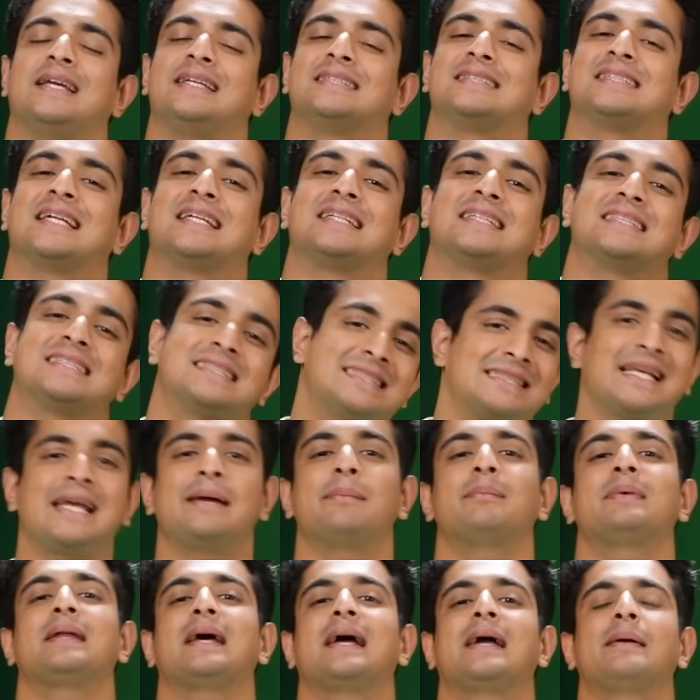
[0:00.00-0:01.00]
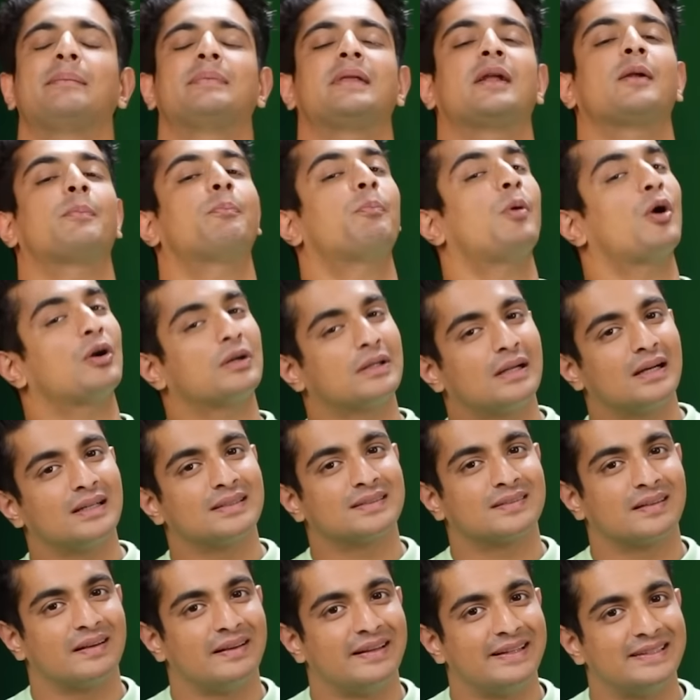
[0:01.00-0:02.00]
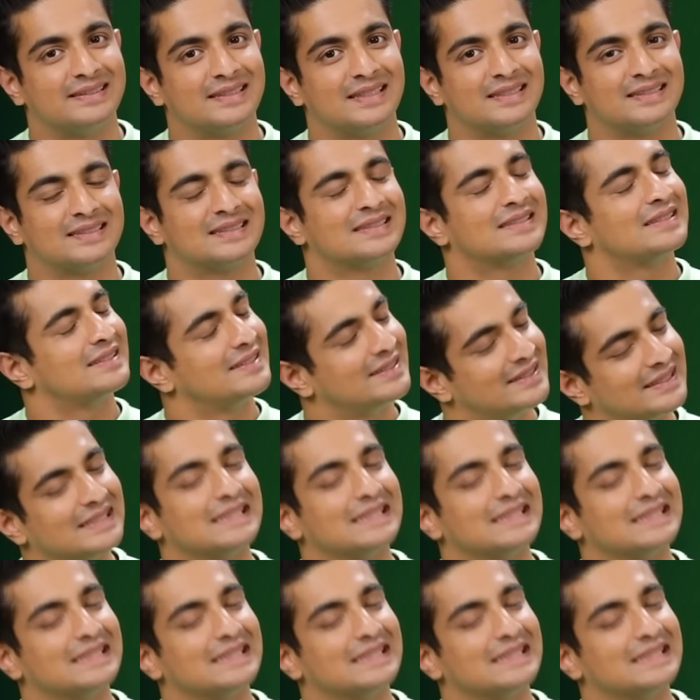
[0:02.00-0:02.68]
released at the same time that a podcast releases.